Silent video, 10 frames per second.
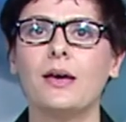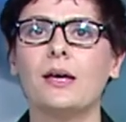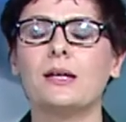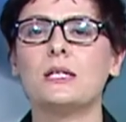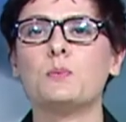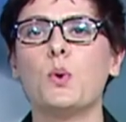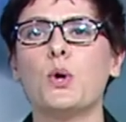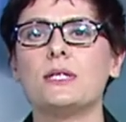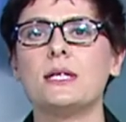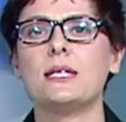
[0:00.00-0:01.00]
In
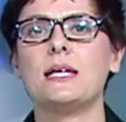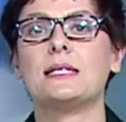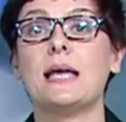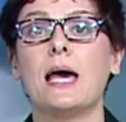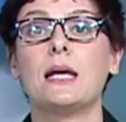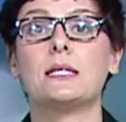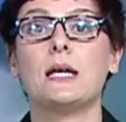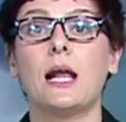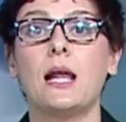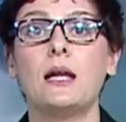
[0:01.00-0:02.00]
sports, Italy's Alex
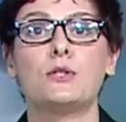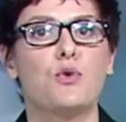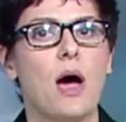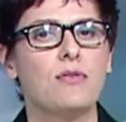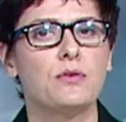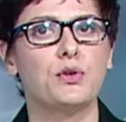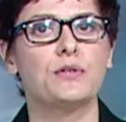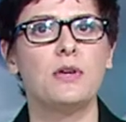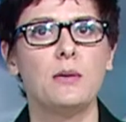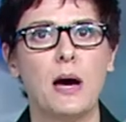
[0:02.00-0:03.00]
Carella, driving for
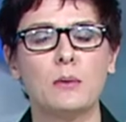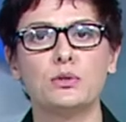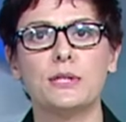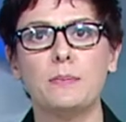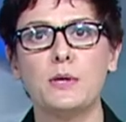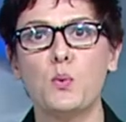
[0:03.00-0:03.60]
Team Abu Dhabi,